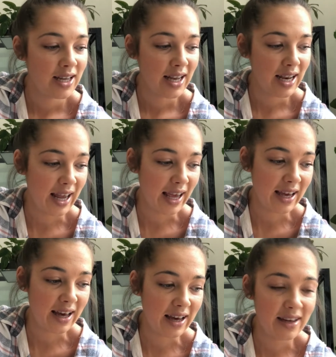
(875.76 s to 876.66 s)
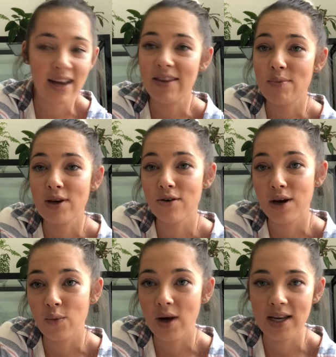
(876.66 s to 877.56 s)
leca and they've been
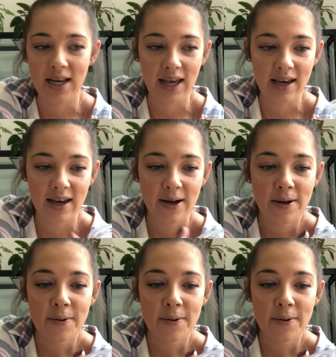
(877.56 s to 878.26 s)
growing well in leca.